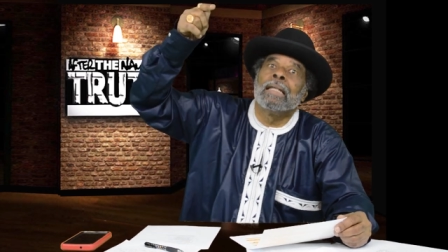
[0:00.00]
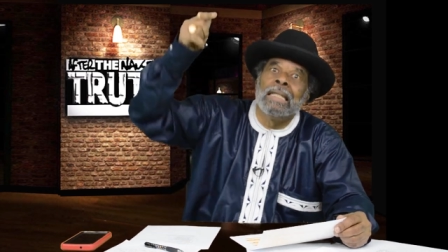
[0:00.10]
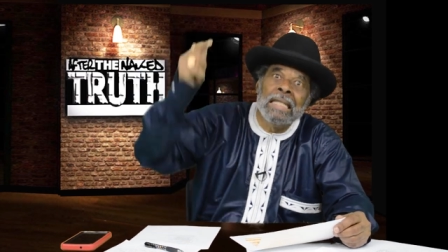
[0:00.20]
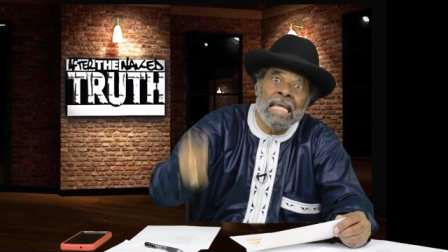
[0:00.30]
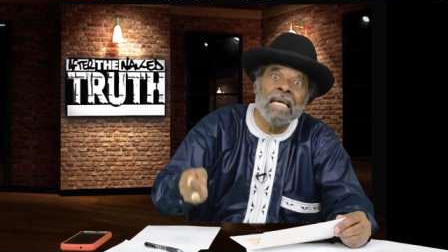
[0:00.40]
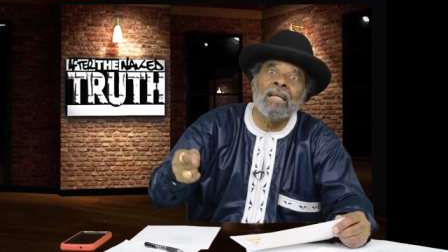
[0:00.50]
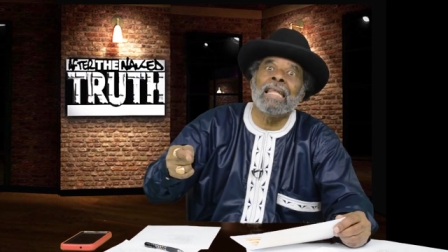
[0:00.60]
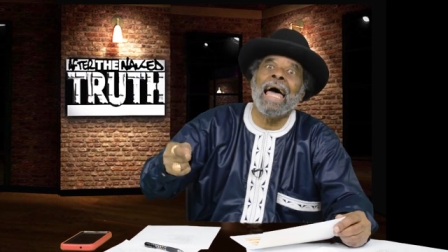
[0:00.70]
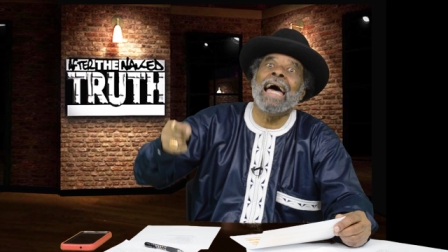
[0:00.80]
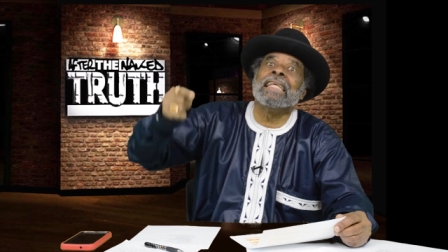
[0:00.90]

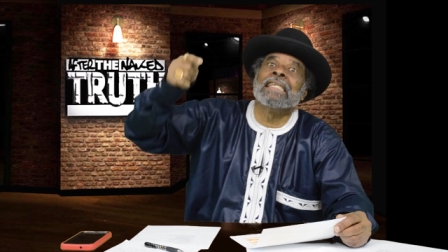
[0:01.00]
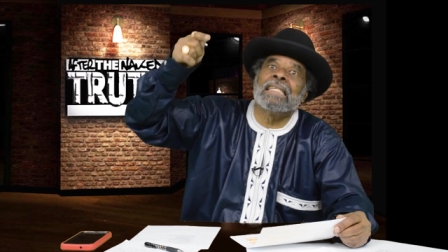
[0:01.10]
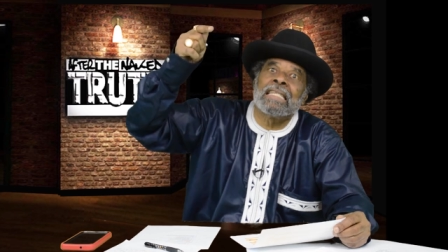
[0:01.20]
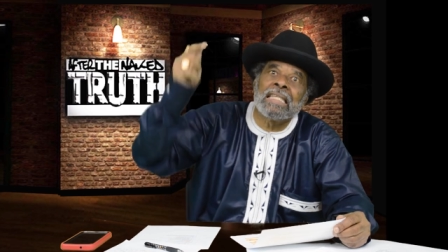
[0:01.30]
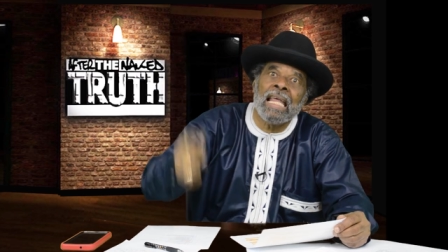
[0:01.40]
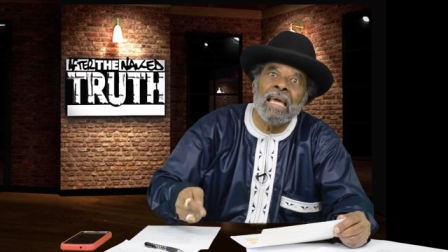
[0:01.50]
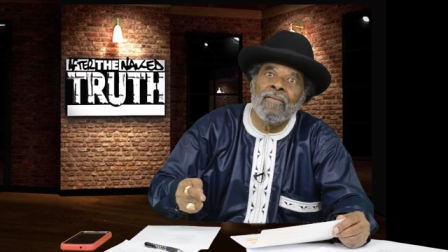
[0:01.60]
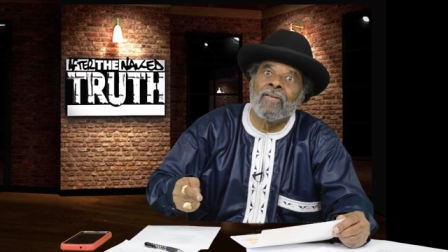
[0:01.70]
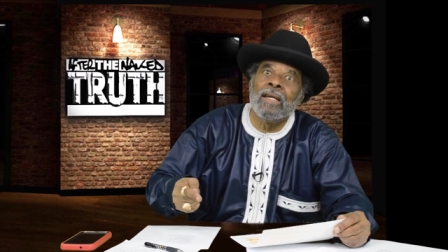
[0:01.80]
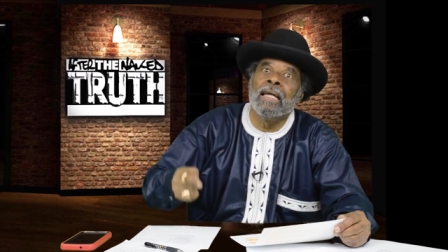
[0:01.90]
legalizes
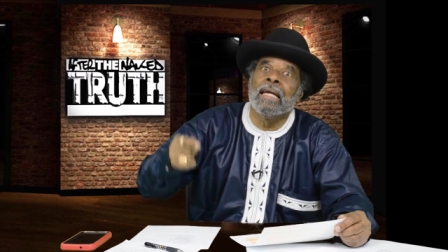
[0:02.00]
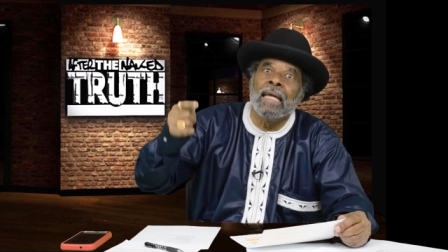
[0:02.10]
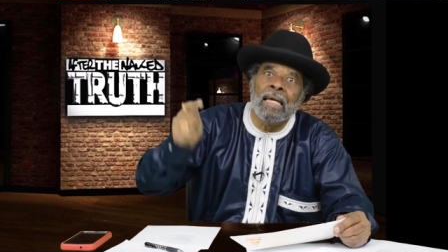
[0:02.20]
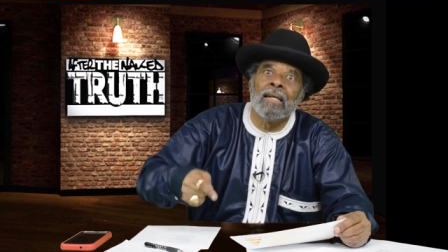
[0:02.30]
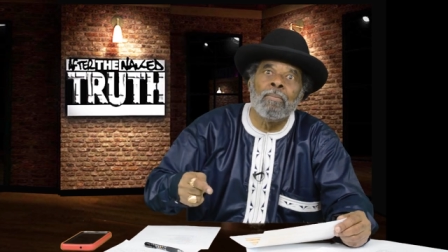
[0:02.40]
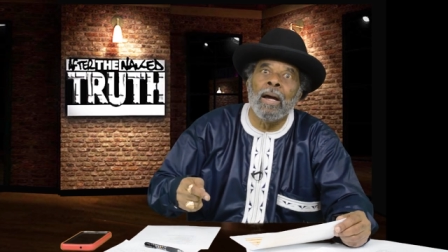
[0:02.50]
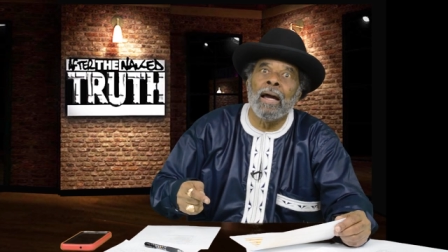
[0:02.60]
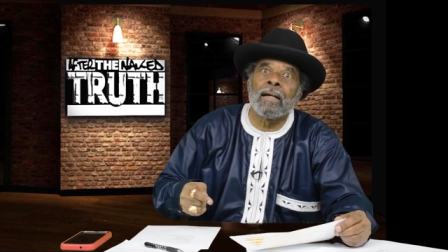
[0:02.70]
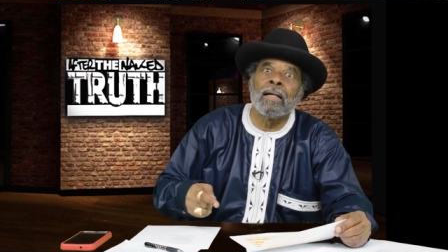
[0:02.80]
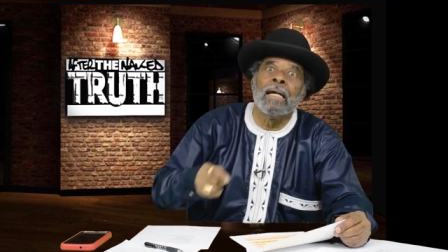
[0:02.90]
slavery in
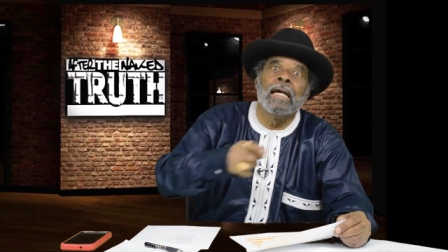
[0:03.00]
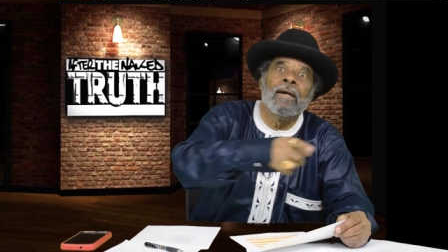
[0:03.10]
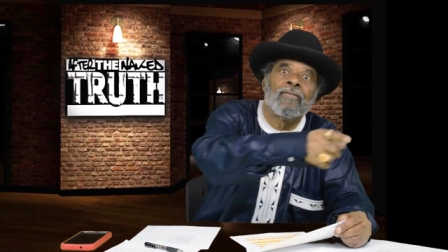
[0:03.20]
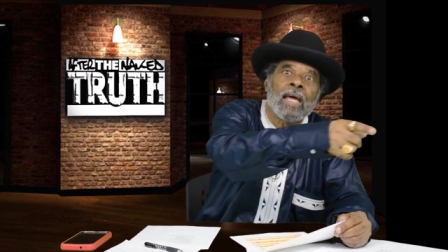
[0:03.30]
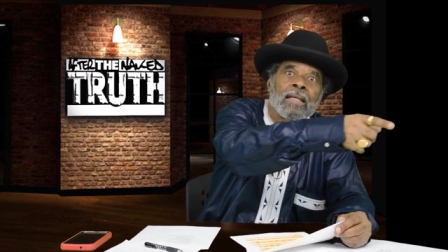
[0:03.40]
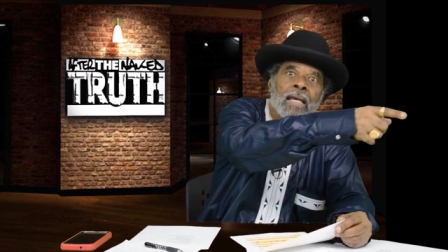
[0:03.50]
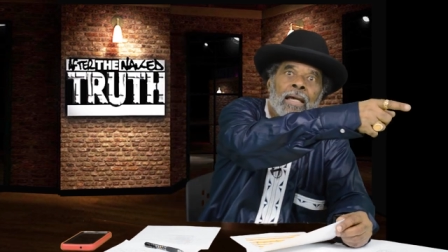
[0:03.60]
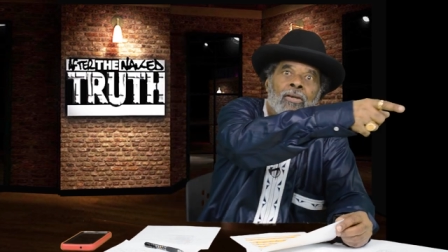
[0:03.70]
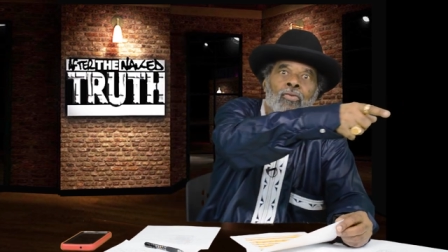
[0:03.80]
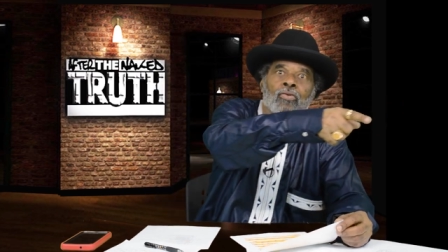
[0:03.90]
America if they
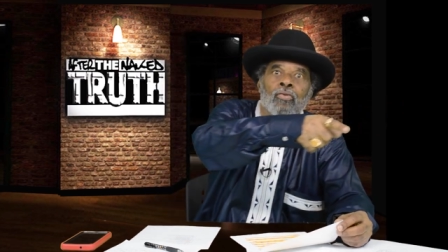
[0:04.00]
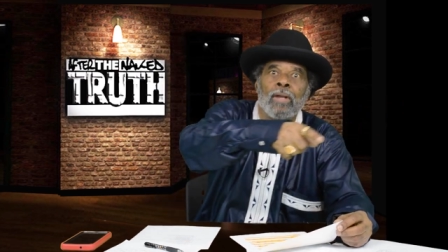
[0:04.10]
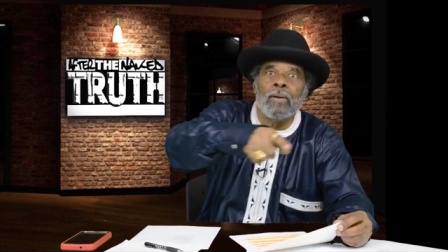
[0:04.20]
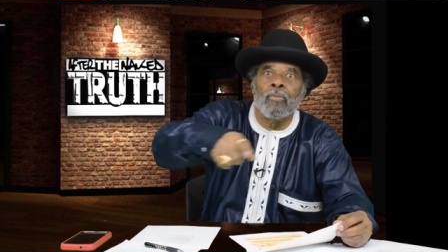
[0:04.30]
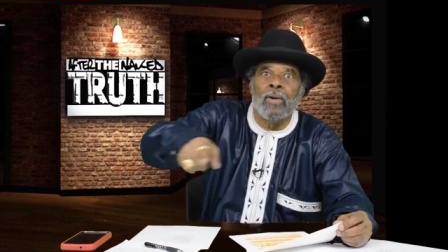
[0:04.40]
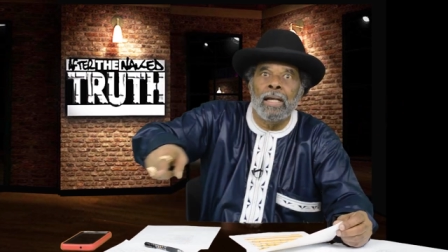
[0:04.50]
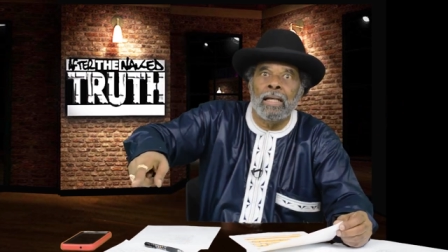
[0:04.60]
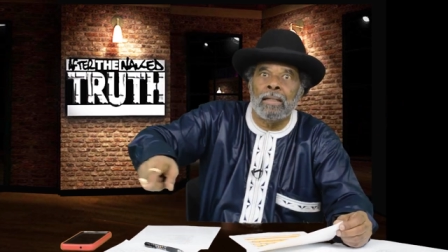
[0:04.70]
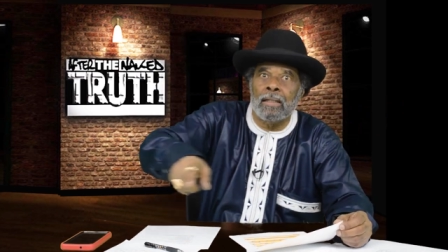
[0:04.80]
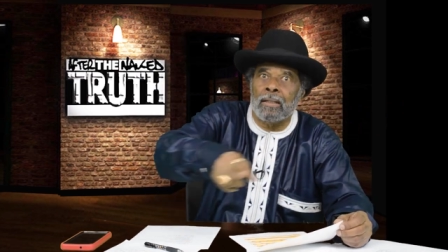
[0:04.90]
take you through that
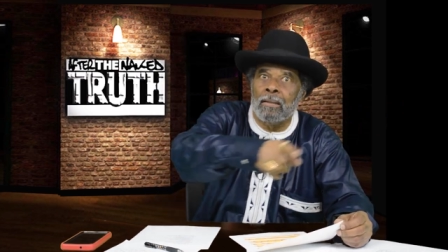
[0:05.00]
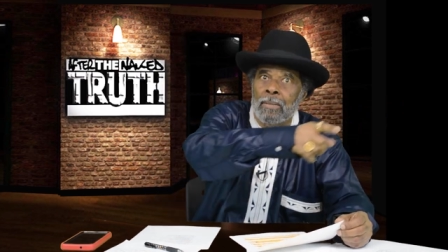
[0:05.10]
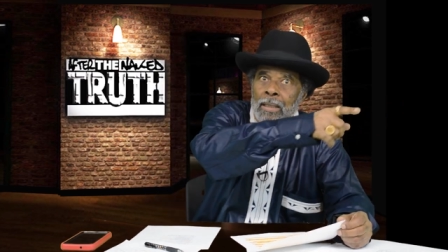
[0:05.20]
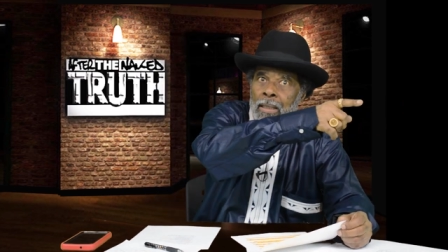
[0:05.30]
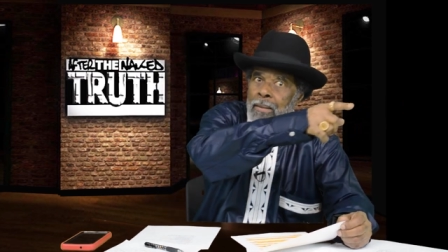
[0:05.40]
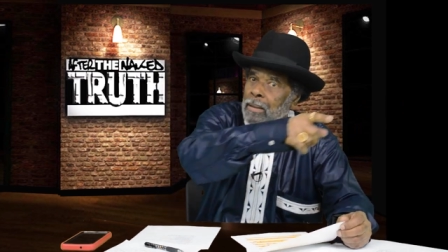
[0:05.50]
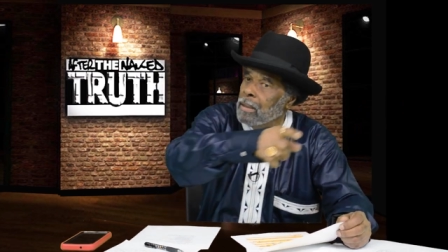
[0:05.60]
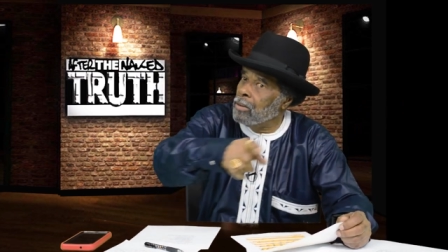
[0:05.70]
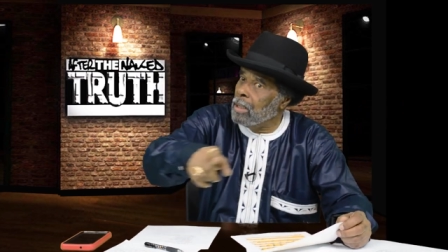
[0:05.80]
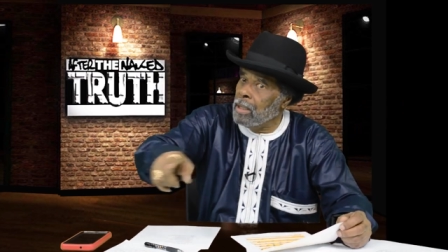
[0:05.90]
rigged system, and, and,
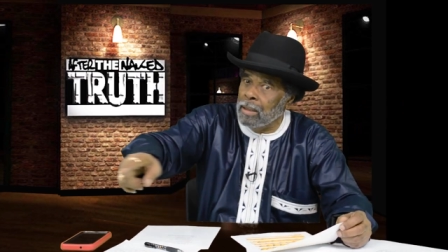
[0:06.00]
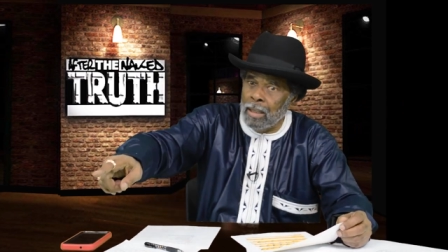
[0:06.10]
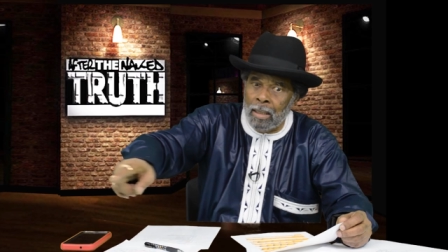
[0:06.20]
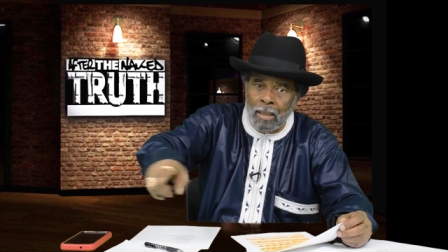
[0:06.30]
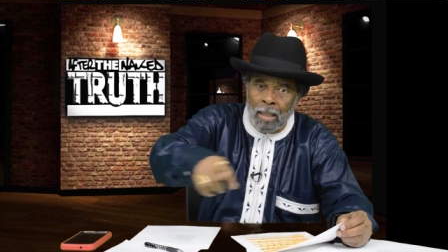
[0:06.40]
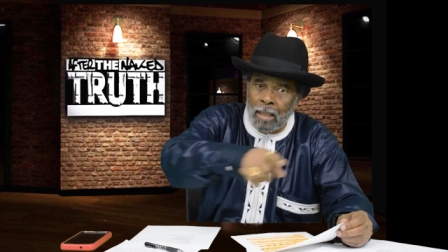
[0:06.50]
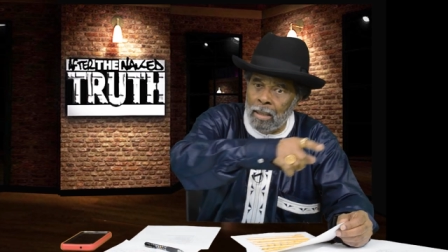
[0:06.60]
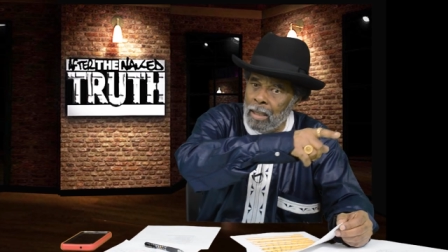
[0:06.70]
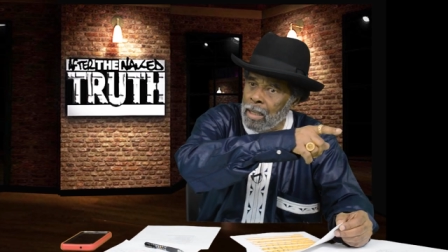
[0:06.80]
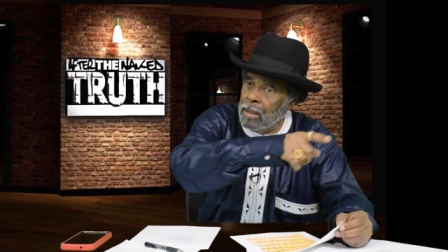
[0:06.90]
and, and, and,
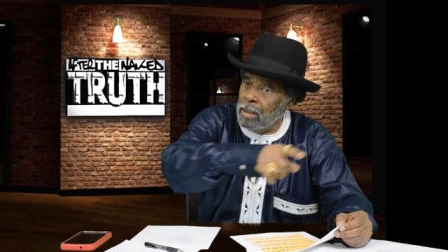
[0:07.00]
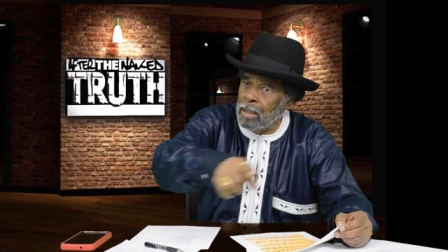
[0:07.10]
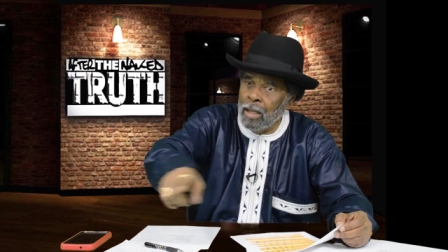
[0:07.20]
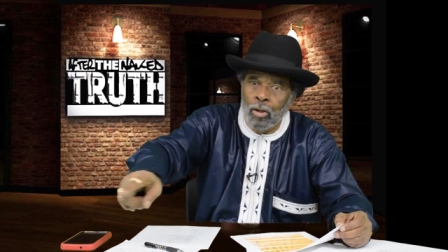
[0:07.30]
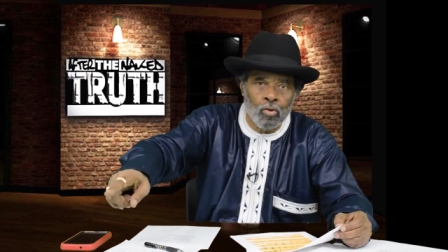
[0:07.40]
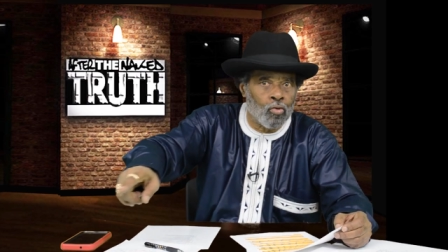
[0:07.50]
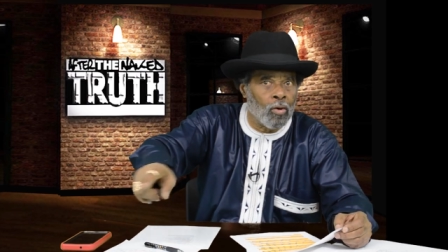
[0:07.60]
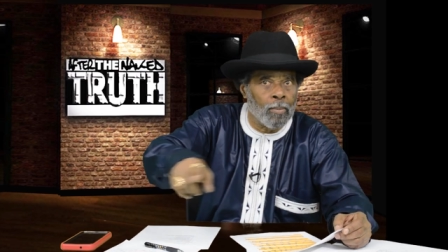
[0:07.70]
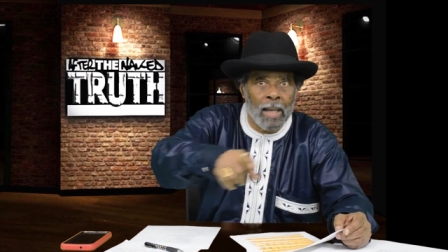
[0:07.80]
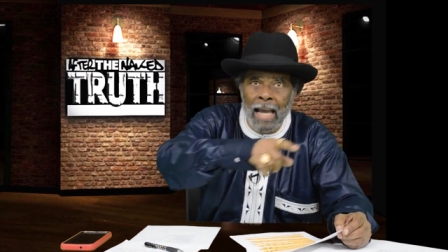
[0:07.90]
and, and
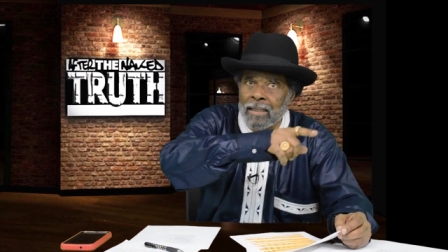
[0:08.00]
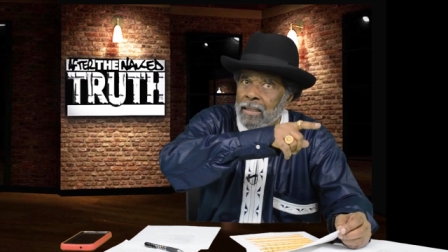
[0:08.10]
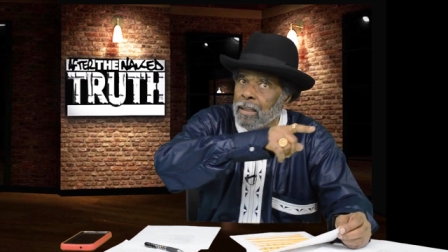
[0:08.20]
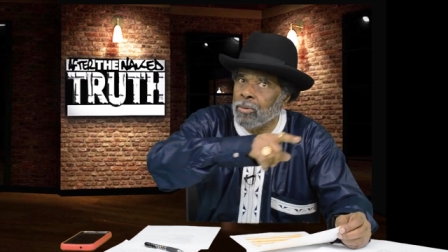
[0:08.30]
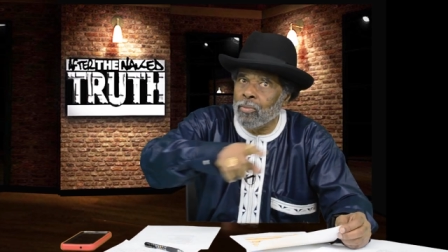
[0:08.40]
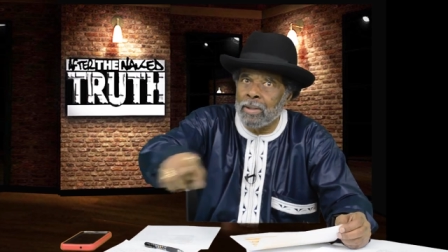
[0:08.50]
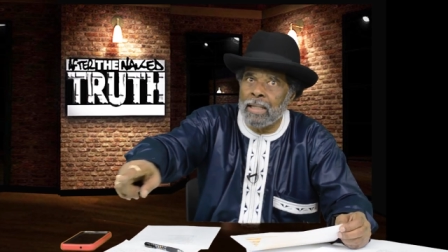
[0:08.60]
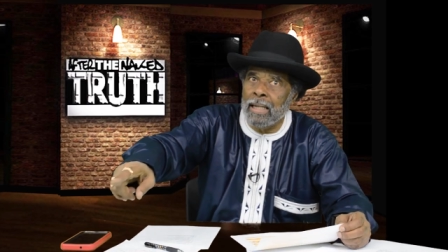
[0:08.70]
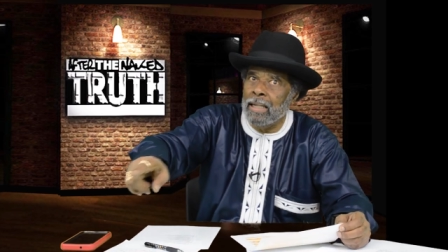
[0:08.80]
Trump got something with that.